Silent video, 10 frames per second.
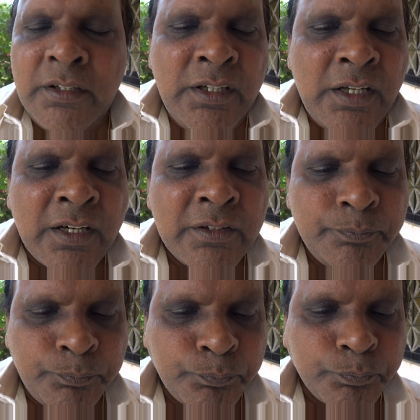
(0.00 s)
or
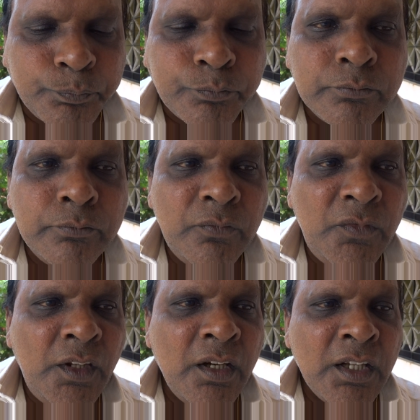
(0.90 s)

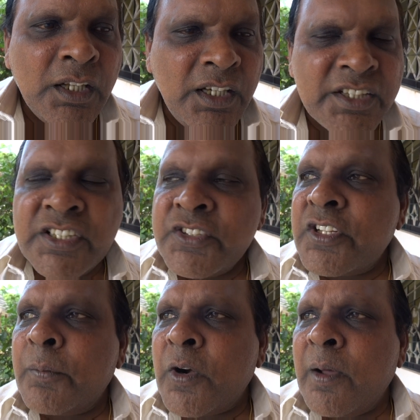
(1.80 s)
listen to
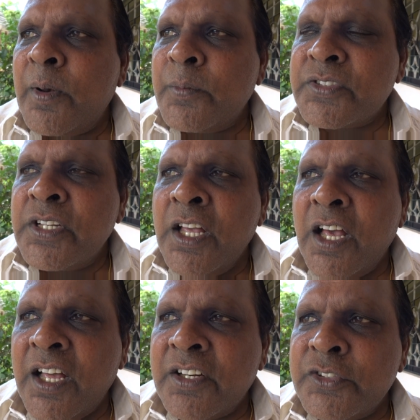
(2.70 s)
the problems
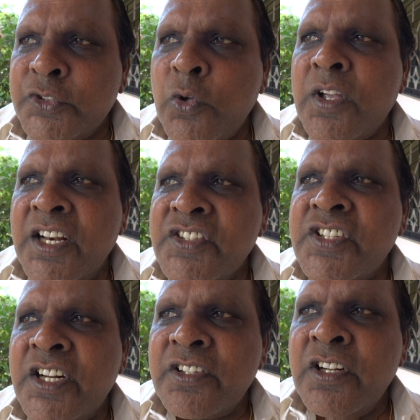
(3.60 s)
or show
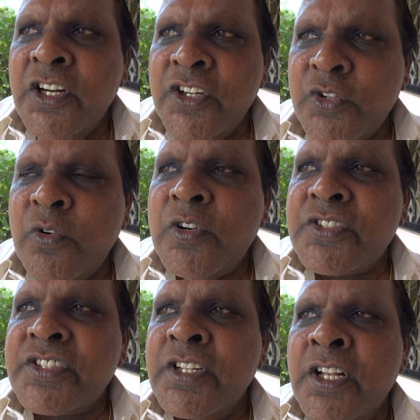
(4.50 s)
concern
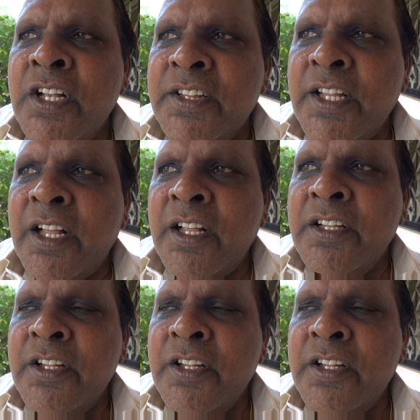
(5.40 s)
towards the